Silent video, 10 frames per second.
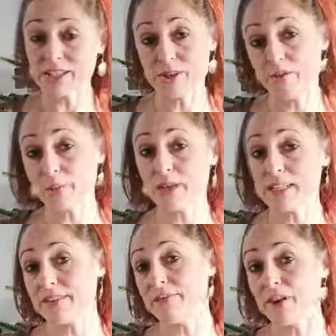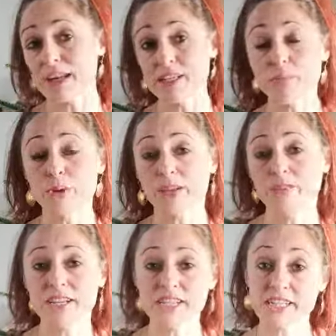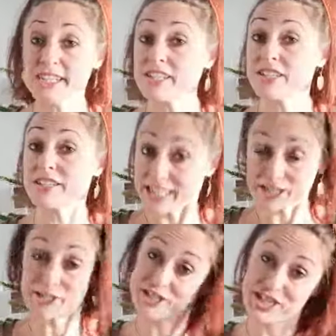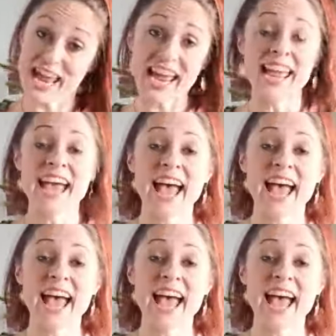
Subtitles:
So everybody is invited to bring a veggie dish to share,